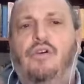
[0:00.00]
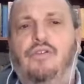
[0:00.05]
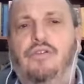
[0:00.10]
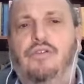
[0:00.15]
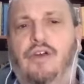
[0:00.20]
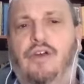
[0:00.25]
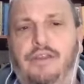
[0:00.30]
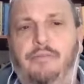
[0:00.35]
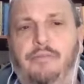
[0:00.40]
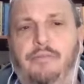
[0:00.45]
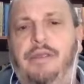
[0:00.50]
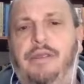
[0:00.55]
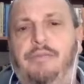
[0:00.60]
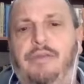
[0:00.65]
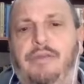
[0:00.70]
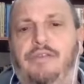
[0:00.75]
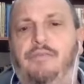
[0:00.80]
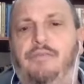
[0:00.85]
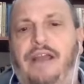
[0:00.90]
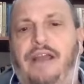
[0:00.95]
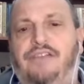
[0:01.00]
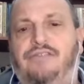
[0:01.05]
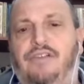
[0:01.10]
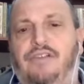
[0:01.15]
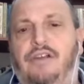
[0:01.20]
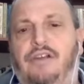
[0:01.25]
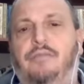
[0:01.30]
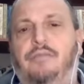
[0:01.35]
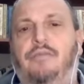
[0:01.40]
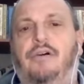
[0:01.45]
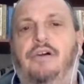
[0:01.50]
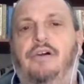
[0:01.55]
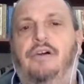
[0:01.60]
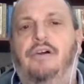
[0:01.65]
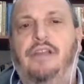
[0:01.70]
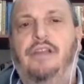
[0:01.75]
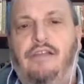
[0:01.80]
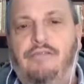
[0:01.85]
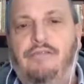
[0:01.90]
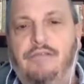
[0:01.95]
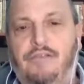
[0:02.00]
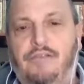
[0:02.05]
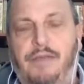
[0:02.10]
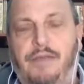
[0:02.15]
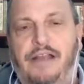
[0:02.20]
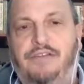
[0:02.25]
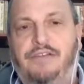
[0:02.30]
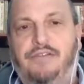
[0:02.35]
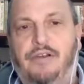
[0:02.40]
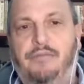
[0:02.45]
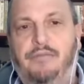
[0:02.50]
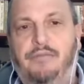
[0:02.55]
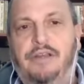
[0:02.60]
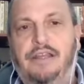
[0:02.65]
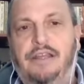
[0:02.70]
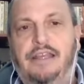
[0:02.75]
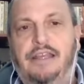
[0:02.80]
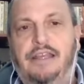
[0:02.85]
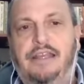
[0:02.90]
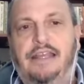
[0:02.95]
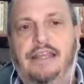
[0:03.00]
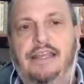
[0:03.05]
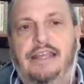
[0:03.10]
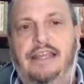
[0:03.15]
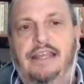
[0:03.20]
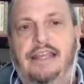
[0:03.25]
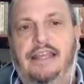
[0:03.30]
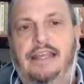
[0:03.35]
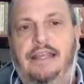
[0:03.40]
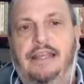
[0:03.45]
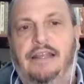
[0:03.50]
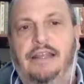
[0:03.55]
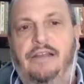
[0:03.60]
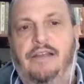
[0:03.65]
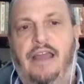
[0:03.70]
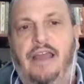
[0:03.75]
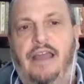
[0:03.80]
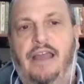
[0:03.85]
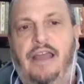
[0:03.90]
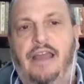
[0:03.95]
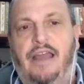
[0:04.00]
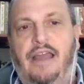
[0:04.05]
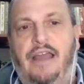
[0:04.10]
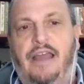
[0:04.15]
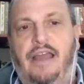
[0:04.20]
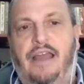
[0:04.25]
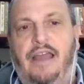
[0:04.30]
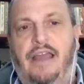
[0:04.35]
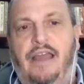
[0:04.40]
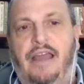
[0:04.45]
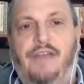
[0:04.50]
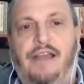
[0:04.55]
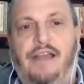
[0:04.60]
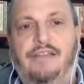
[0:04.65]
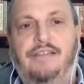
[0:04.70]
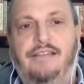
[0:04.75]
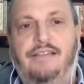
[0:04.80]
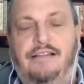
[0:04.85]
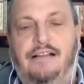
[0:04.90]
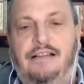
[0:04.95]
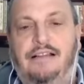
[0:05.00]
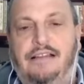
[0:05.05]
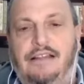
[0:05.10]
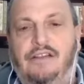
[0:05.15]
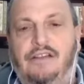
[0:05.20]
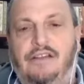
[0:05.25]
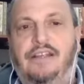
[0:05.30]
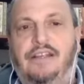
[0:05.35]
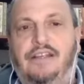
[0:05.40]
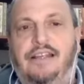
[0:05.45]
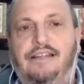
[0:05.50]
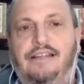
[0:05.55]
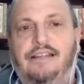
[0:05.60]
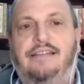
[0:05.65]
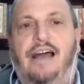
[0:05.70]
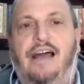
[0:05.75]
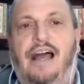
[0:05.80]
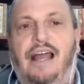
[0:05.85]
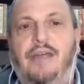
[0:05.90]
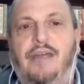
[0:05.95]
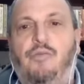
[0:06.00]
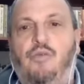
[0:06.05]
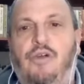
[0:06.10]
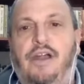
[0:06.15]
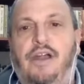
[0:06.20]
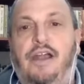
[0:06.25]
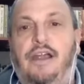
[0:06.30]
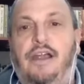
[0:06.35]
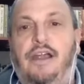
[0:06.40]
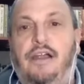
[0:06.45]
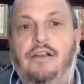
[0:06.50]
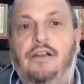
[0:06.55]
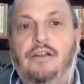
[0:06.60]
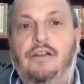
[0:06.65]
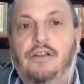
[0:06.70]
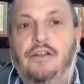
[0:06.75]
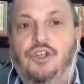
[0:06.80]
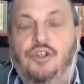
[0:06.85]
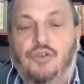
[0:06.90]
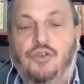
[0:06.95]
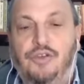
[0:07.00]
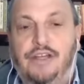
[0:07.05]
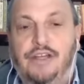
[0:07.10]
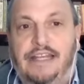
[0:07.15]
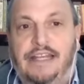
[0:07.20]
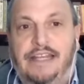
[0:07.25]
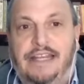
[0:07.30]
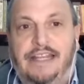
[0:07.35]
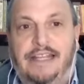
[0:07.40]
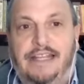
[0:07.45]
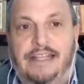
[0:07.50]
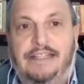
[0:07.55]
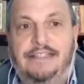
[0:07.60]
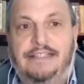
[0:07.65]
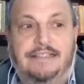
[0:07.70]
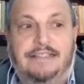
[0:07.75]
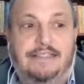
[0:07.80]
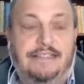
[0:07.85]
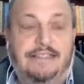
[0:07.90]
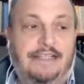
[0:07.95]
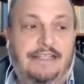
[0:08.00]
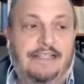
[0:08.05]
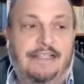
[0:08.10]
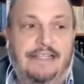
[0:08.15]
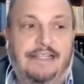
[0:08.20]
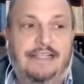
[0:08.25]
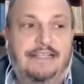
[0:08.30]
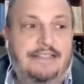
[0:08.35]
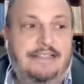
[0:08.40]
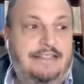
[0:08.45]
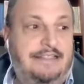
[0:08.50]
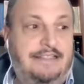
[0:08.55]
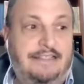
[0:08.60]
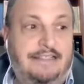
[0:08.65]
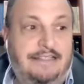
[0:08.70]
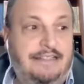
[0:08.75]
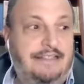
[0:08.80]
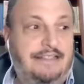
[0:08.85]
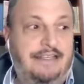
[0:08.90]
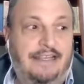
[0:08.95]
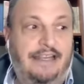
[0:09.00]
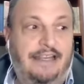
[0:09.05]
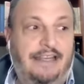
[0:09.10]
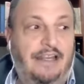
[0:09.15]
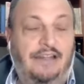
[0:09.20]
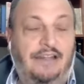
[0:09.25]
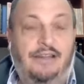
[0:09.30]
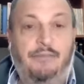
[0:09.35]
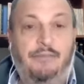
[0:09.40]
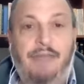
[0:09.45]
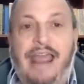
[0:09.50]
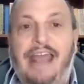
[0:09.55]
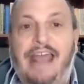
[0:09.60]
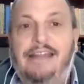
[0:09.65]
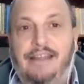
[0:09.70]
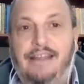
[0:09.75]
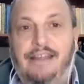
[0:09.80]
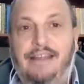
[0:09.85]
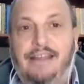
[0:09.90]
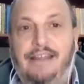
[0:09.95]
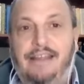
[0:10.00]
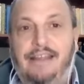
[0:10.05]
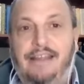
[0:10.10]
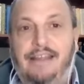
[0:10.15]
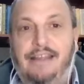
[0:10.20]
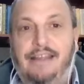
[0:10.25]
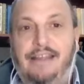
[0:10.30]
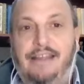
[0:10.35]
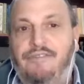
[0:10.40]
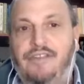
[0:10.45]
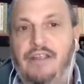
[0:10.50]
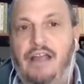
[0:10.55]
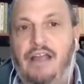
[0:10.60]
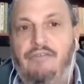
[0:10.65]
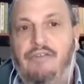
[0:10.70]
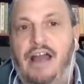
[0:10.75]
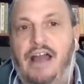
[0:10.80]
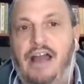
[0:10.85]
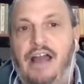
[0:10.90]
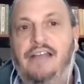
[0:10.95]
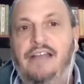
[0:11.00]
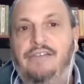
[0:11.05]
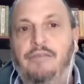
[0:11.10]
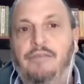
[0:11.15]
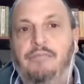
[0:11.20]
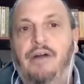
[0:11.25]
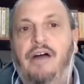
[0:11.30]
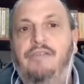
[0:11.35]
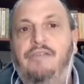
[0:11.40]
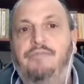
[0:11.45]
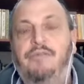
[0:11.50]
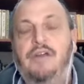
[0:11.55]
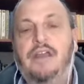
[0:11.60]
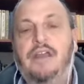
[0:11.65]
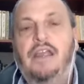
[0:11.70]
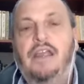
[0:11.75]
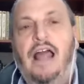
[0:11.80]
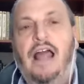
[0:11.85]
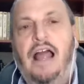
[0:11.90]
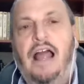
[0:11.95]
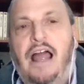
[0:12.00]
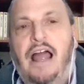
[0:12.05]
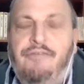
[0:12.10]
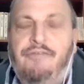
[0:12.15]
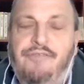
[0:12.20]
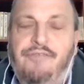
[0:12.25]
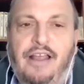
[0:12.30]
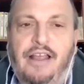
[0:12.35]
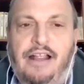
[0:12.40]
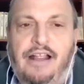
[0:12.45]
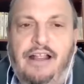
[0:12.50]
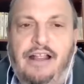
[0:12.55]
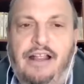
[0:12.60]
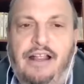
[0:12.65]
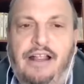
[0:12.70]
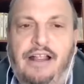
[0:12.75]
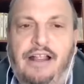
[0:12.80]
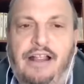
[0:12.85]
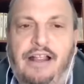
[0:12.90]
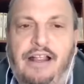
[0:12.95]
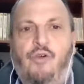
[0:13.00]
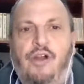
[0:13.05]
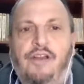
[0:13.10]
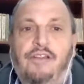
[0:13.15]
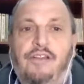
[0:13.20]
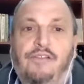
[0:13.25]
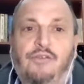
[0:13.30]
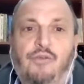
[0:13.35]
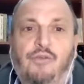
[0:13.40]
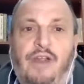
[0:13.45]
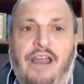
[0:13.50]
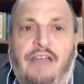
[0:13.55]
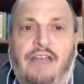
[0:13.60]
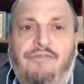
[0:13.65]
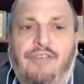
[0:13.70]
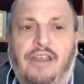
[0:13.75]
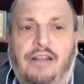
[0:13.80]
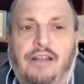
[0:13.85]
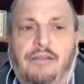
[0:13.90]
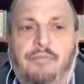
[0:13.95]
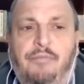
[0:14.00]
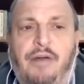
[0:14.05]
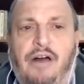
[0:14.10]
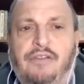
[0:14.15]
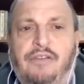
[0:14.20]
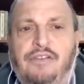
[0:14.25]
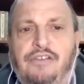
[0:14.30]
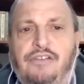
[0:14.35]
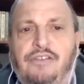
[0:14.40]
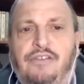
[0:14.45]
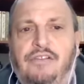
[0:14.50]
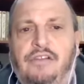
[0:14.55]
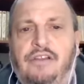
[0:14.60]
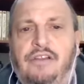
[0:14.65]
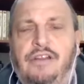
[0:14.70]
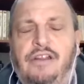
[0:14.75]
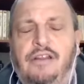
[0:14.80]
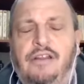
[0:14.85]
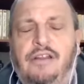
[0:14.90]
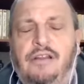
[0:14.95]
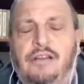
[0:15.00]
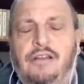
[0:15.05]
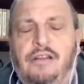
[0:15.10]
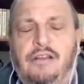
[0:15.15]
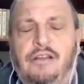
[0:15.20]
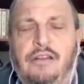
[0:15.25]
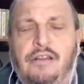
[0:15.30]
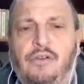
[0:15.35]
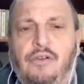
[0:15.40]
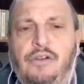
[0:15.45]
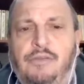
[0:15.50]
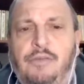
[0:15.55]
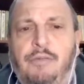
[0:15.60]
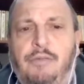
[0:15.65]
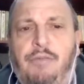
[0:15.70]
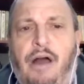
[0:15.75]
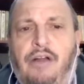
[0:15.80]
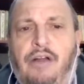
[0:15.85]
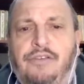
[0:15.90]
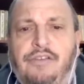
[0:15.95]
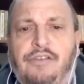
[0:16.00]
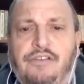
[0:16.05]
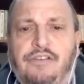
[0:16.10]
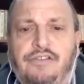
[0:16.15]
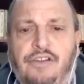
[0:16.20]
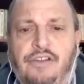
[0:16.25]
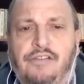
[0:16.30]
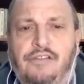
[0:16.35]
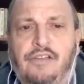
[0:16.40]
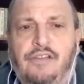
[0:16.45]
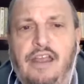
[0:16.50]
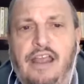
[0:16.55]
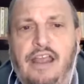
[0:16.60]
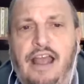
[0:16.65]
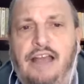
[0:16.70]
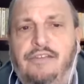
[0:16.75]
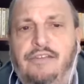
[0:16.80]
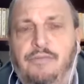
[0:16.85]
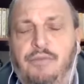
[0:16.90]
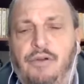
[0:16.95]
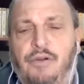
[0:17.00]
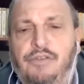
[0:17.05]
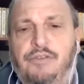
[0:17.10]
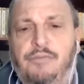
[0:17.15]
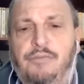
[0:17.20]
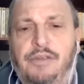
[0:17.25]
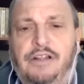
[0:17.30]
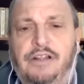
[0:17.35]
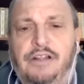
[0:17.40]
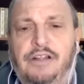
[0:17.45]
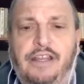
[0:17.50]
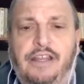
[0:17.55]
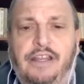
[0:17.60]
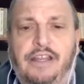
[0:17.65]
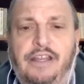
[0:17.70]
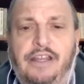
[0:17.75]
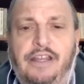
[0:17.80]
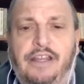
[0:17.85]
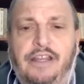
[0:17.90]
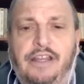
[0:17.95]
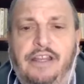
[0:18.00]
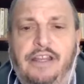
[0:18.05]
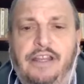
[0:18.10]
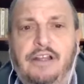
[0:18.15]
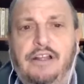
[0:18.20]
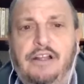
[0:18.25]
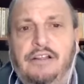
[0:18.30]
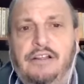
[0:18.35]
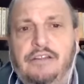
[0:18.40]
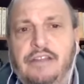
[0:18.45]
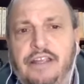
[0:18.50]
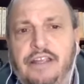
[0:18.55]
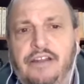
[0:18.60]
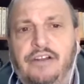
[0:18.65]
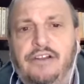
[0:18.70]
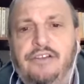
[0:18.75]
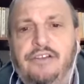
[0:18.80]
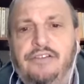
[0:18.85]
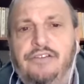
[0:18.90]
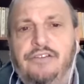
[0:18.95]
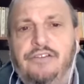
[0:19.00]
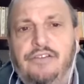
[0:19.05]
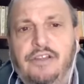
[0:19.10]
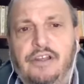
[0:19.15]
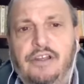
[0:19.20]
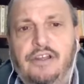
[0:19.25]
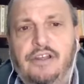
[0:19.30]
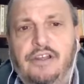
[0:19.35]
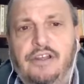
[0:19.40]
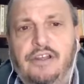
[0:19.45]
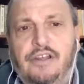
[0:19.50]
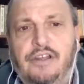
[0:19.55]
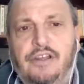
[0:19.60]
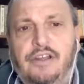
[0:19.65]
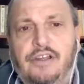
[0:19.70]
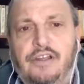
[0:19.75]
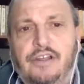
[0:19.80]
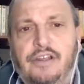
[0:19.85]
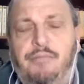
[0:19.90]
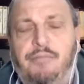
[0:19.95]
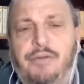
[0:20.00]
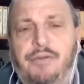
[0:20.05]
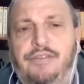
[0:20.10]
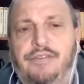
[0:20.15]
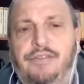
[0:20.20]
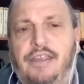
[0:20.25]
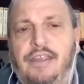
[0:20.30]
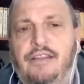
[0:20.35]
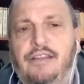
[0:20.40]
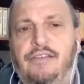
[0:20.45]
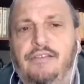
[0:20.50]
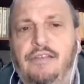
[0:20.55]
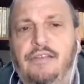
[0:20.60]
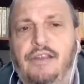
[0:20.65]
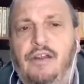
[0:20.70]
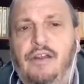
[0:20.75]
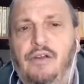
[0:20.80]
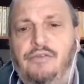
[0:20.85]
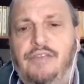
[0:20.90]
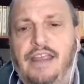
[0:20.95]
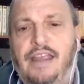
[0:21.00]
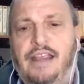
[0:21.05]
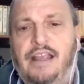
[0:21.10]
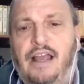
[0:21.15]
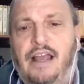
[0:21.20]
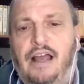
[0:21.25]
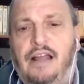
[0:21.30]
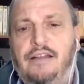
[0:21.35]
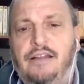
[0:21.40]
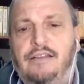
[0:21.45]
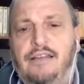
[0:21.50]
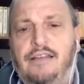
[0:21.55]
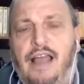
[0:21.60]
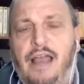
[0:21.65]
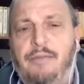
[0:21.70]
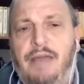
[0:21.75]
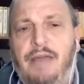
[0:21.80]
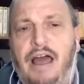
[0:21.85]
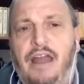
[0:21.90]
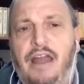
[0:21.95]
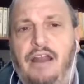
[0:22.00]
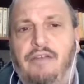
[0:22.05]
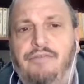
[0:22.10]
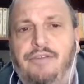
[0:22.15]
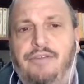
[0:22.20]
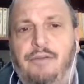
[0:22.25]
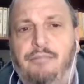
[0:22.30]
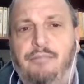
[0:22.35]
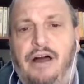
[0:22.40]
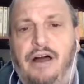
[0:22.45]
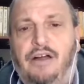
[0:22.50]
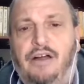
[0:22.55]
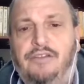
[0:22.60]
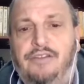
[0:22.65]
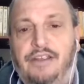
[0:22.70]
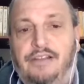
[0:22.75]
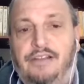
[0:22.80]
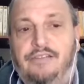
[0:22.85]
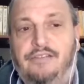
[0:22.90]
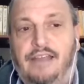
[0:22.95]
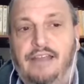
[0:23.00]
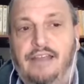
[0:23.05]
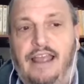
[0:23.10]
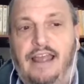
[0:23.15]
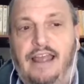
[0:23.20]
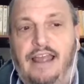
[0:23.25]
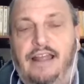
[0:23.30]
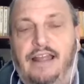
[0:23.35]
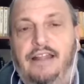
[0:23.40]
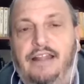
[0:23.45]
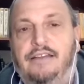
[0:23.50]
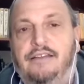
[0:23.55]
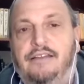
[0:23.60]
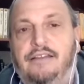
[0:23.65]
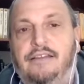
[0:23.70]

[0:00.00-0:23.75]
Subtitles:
on the Bibi spectrum, on the government spectrum, and from both sides, it's clearly a time where unity is demanded. I mean, you have to rise above. I feel like I said it before, and this is why I feel like the politicians are continuing to be politicians as opposed to being leaders. Leaders are able to put these, take a time out of their politics and